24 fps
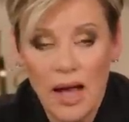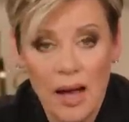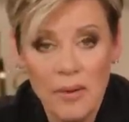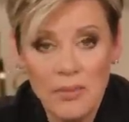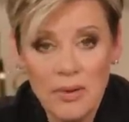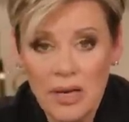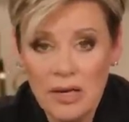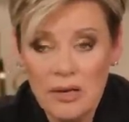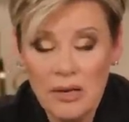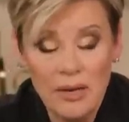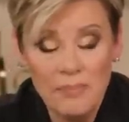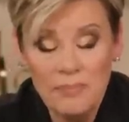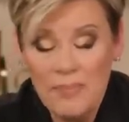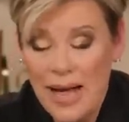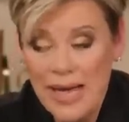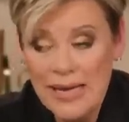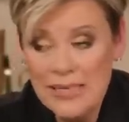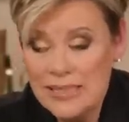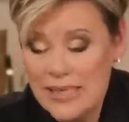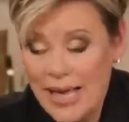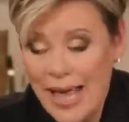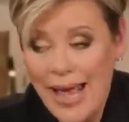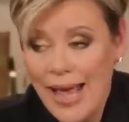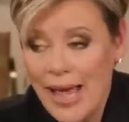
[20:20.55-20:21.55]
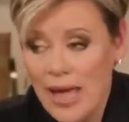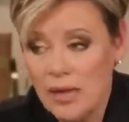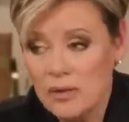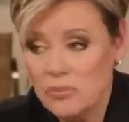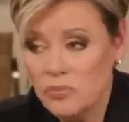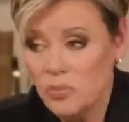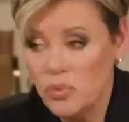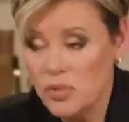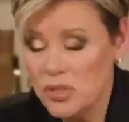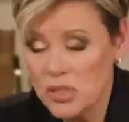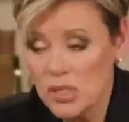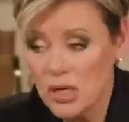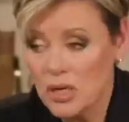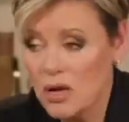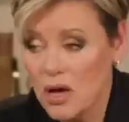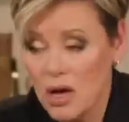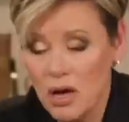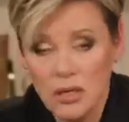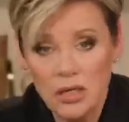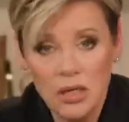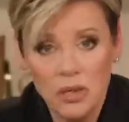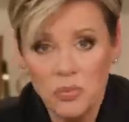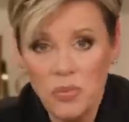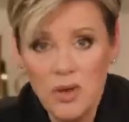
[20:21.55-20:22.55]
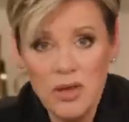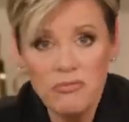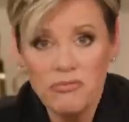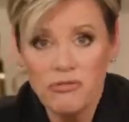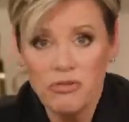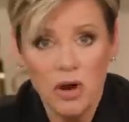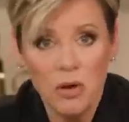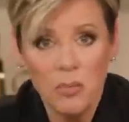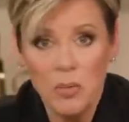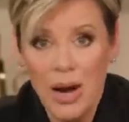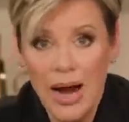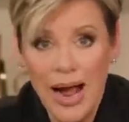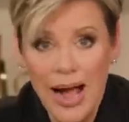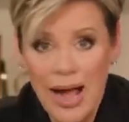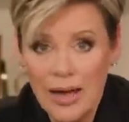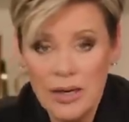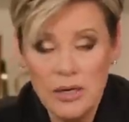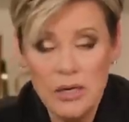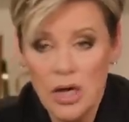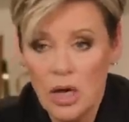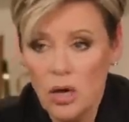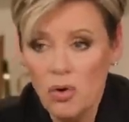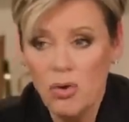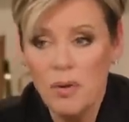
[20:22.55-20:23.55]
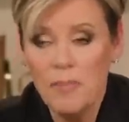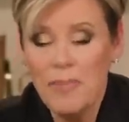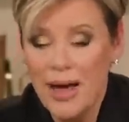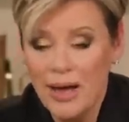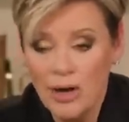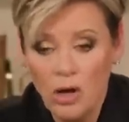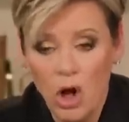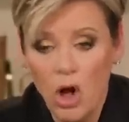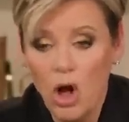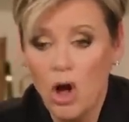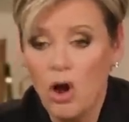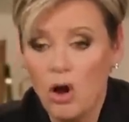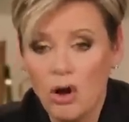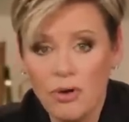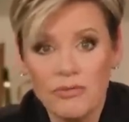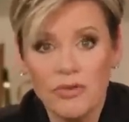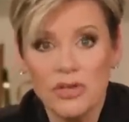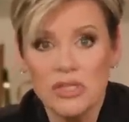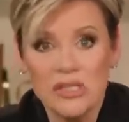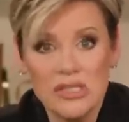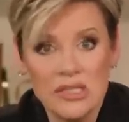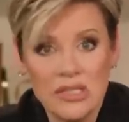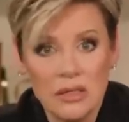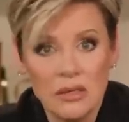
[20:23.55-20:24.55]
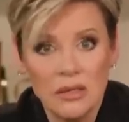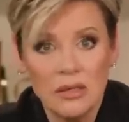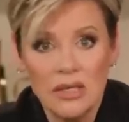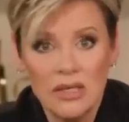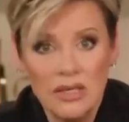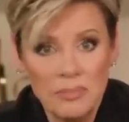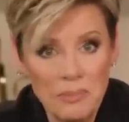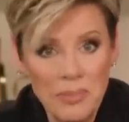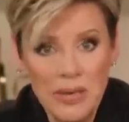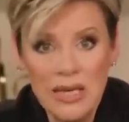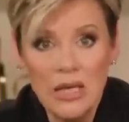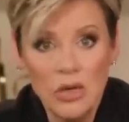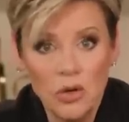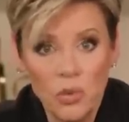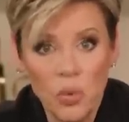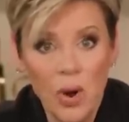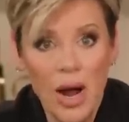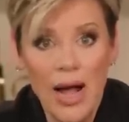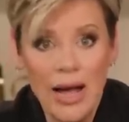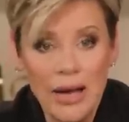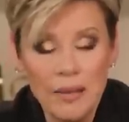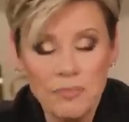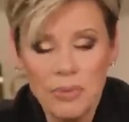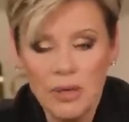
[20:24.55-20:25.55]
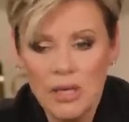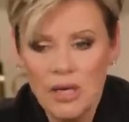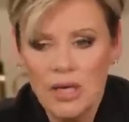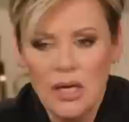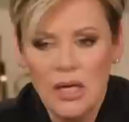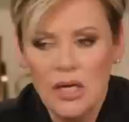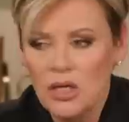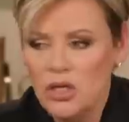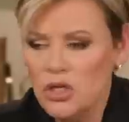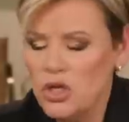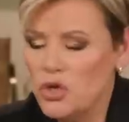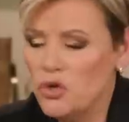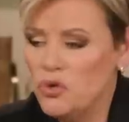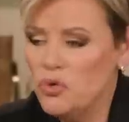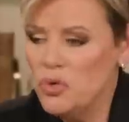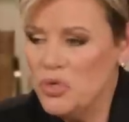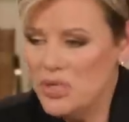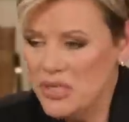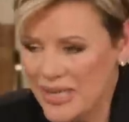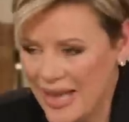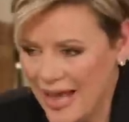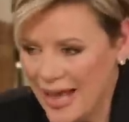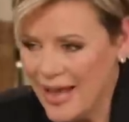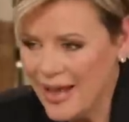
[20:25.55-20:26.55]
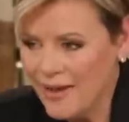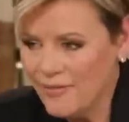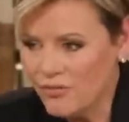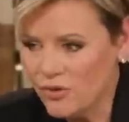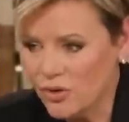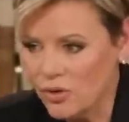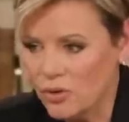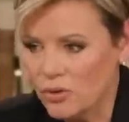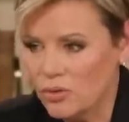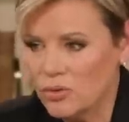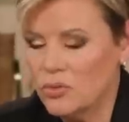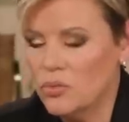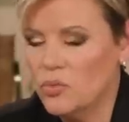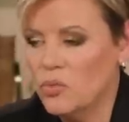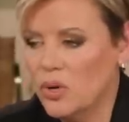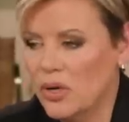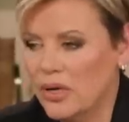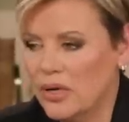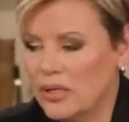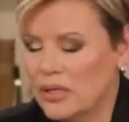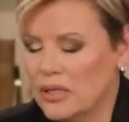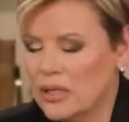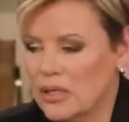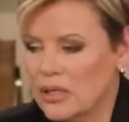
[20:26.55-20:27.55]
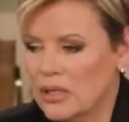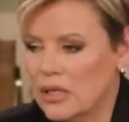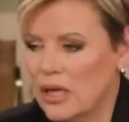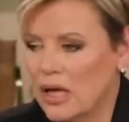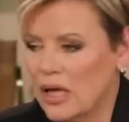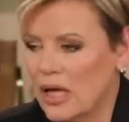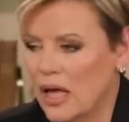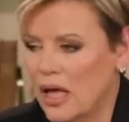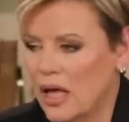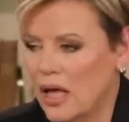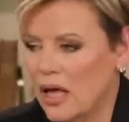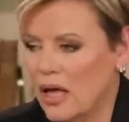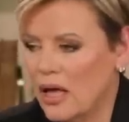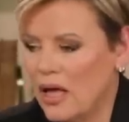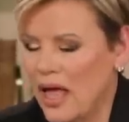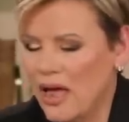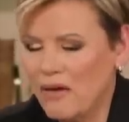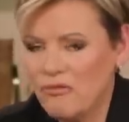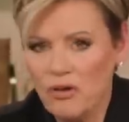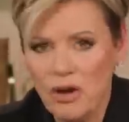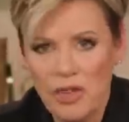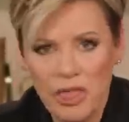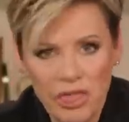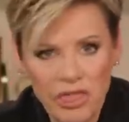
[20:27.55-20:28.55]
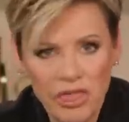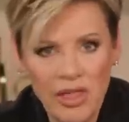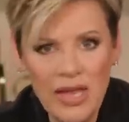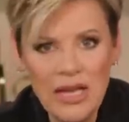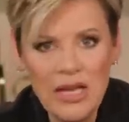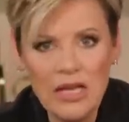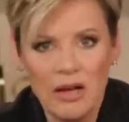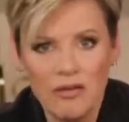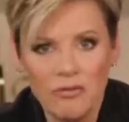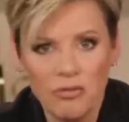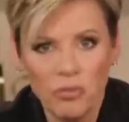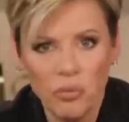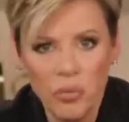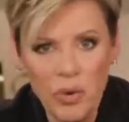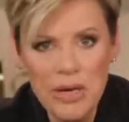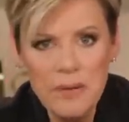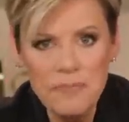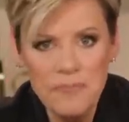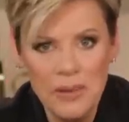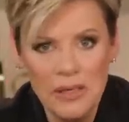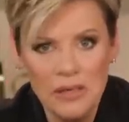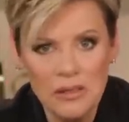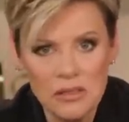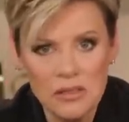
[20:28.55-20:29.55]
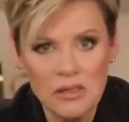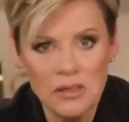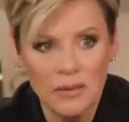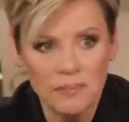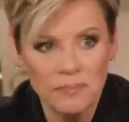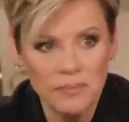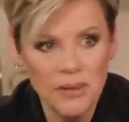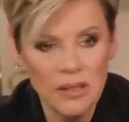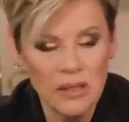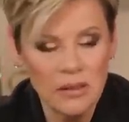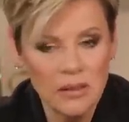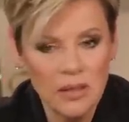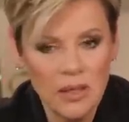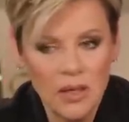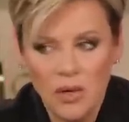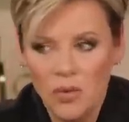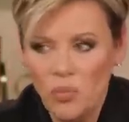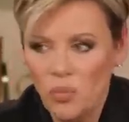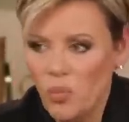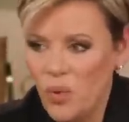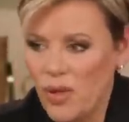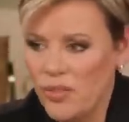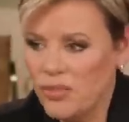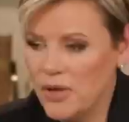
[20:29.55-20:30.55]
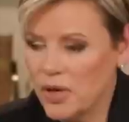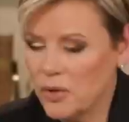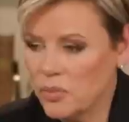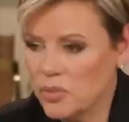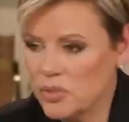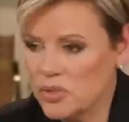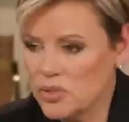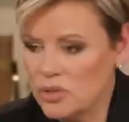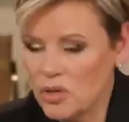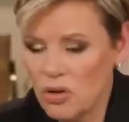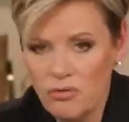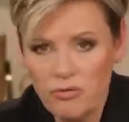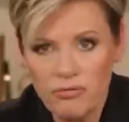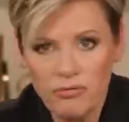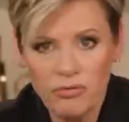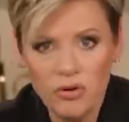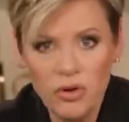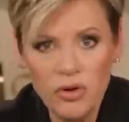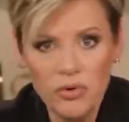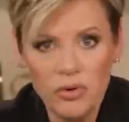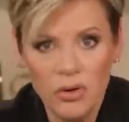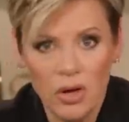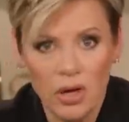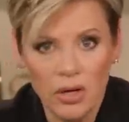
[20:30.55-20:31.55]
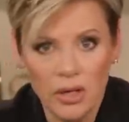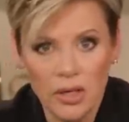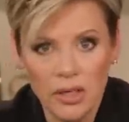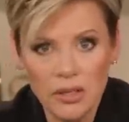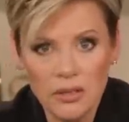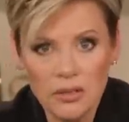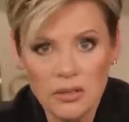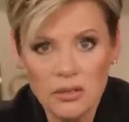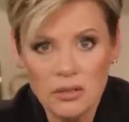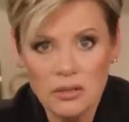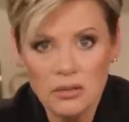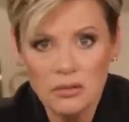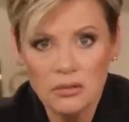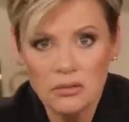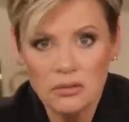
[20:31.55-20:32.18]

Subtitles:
I mean, my dad was a cotton and wheat farmer. I know about a harvest being ripe. You never would ever think of reaping something when there was no fruit on it,